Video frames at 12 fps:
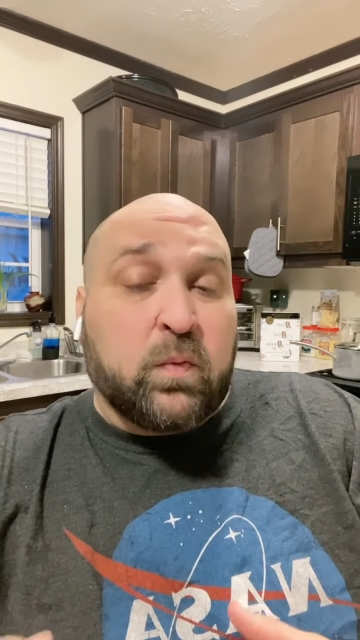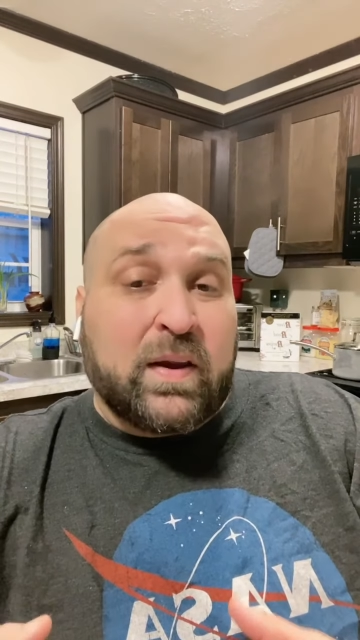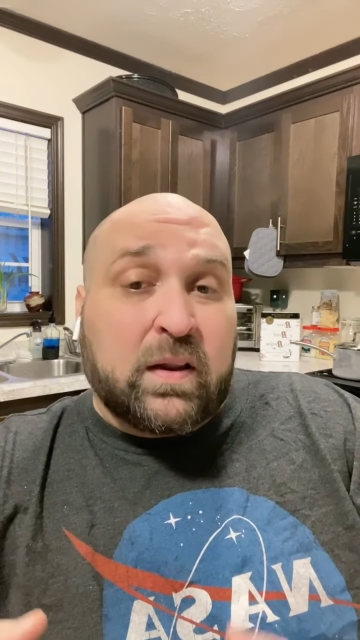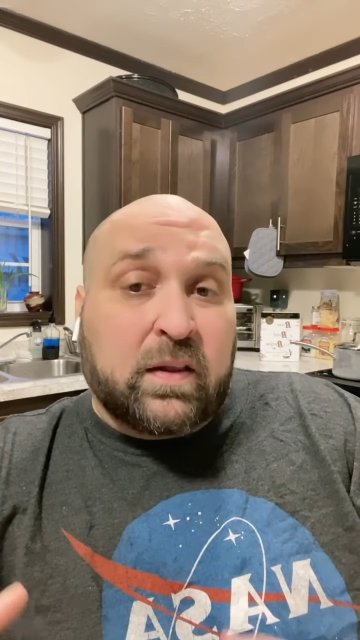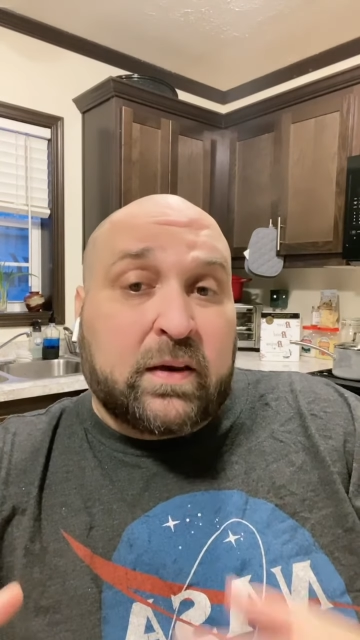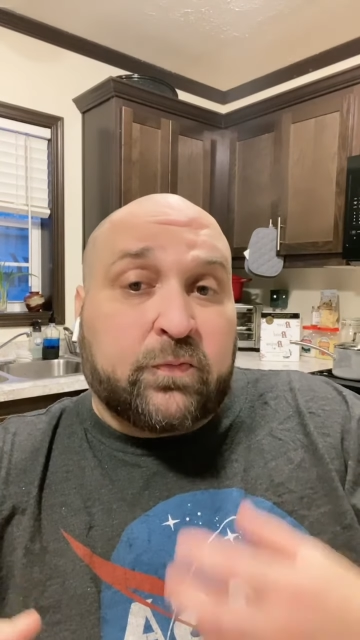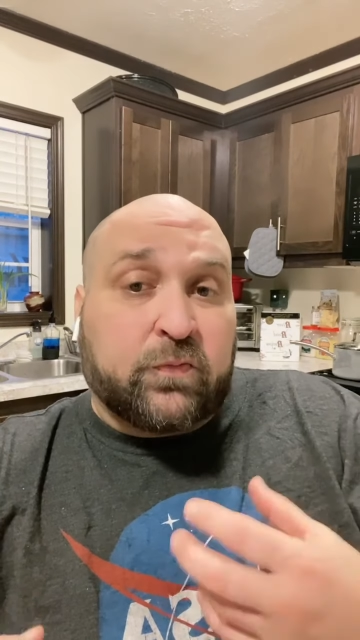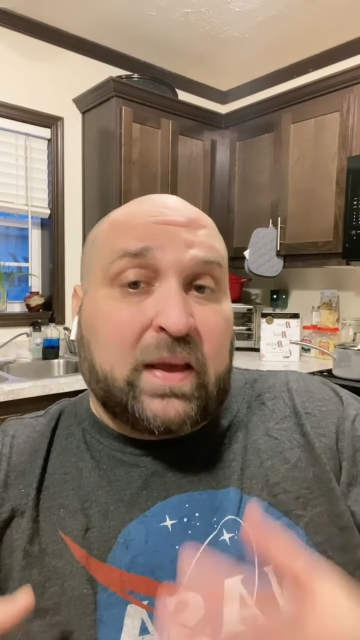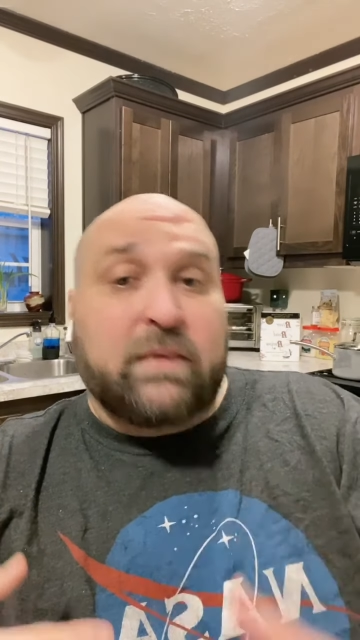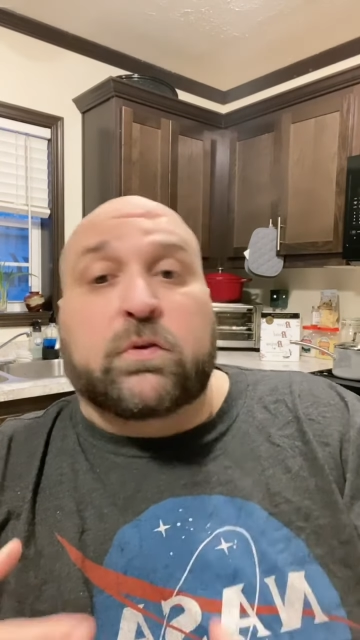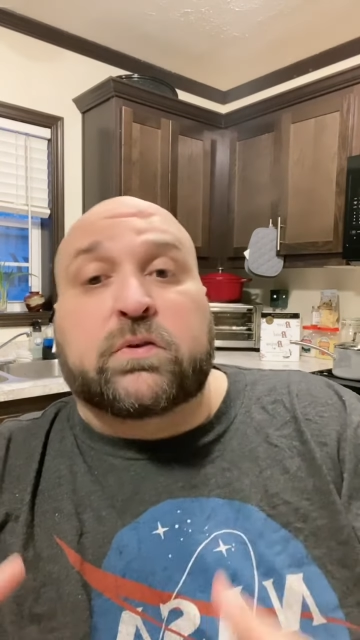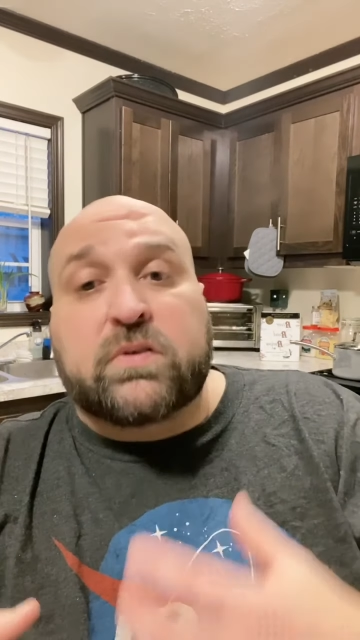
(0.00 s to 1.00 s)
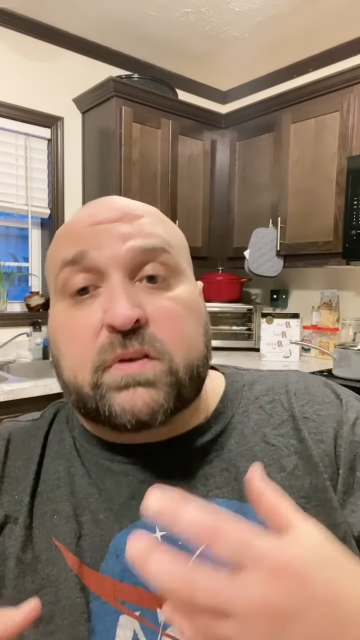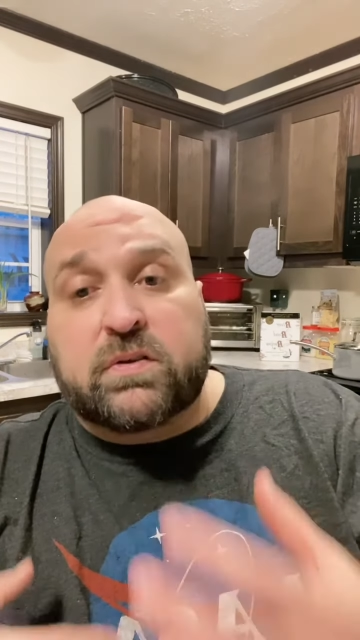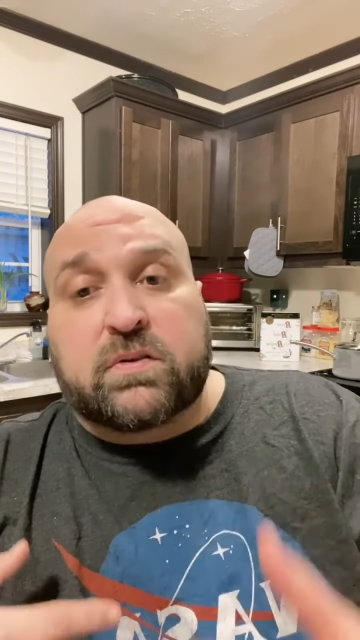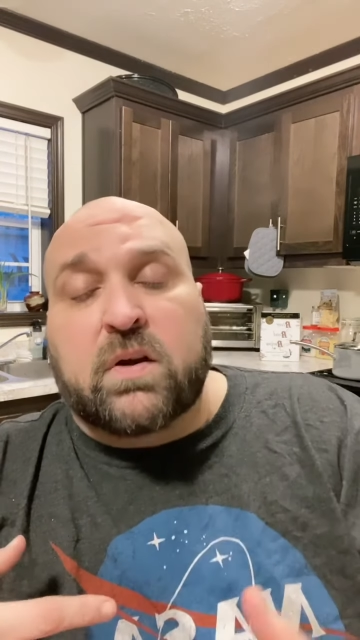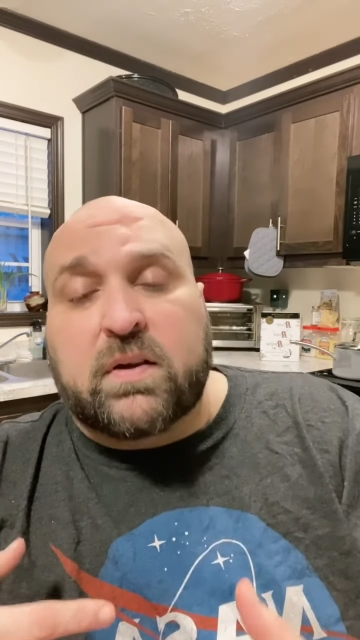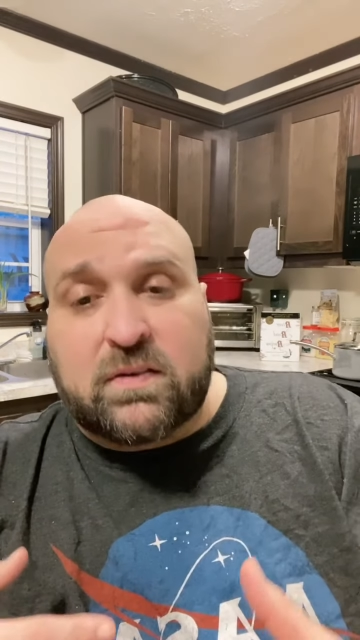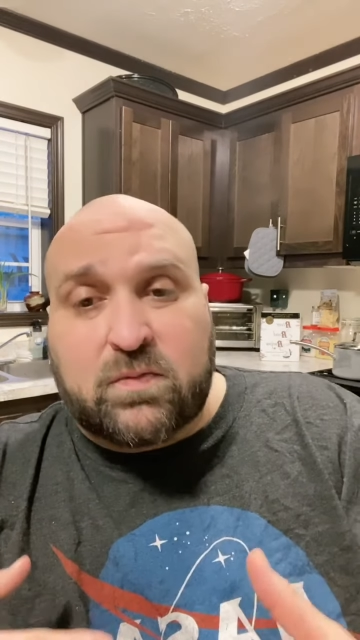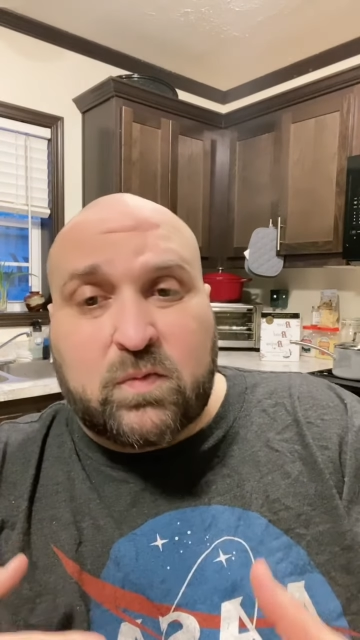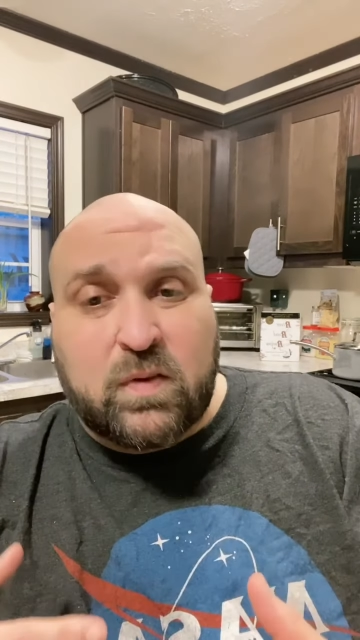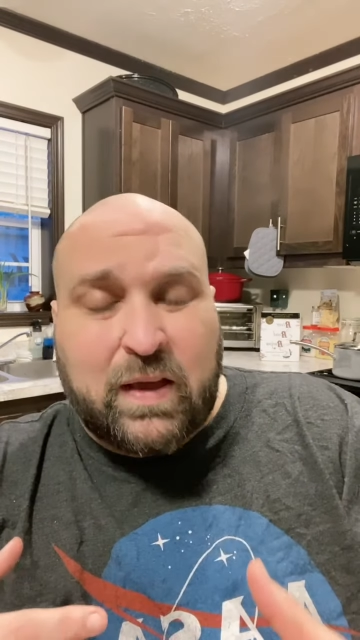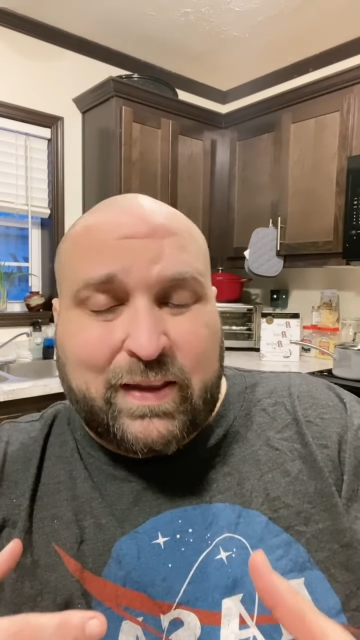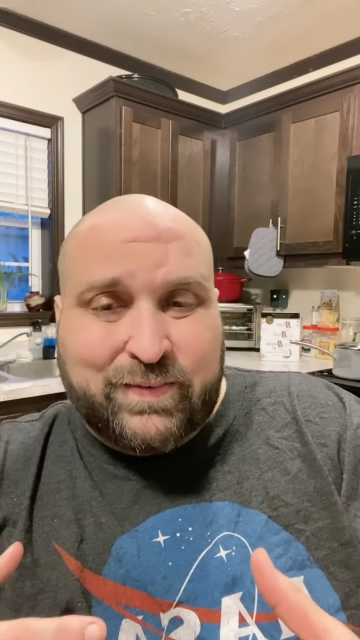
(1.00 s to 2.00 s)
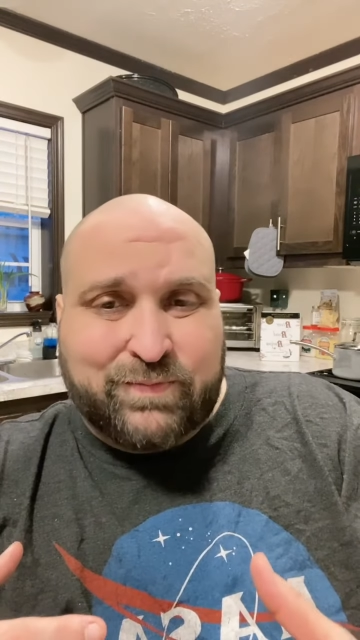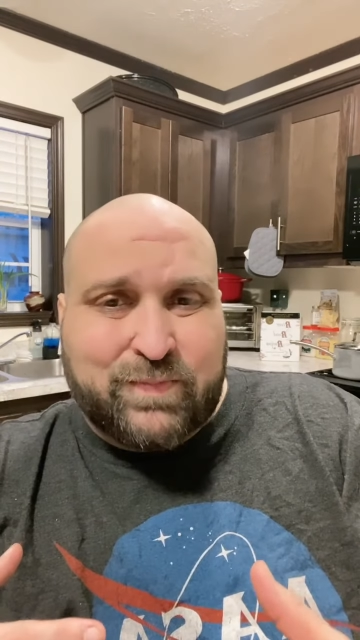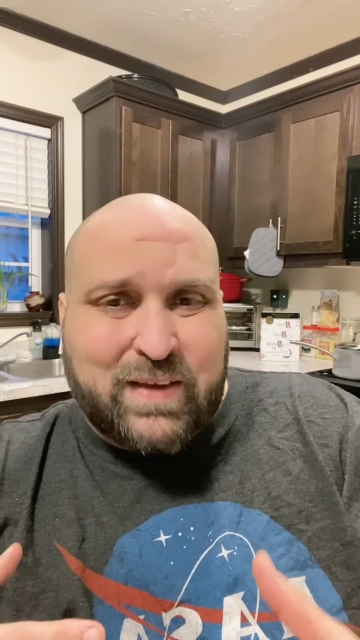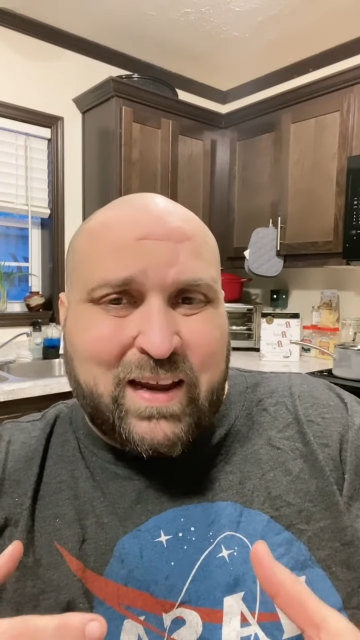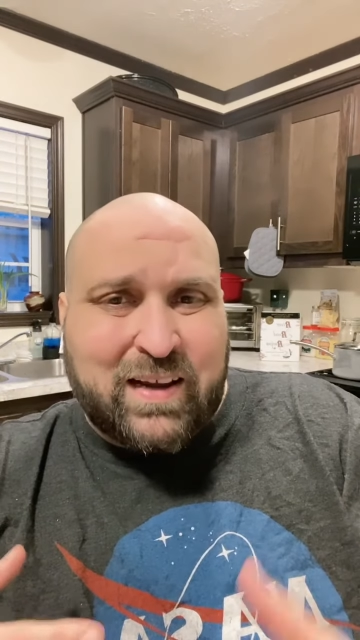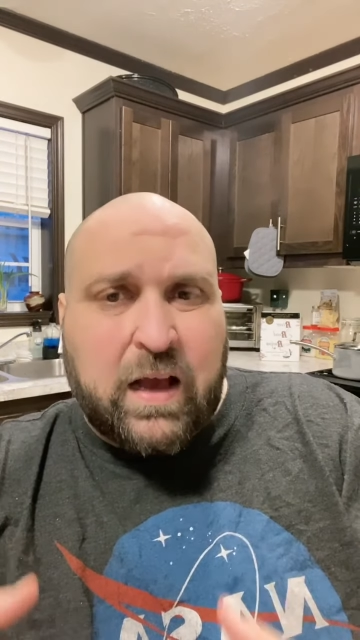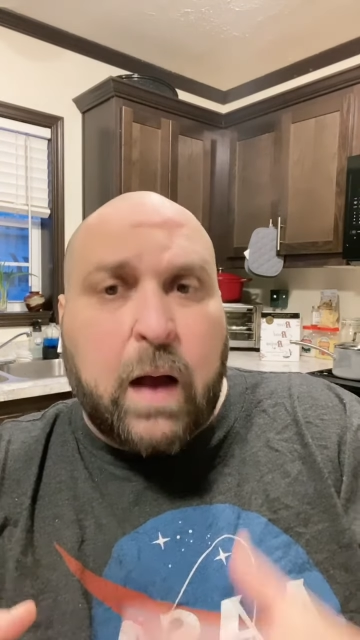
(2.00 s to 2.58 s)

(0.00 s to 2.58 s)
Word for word: way to lend flavor to these and, and kind of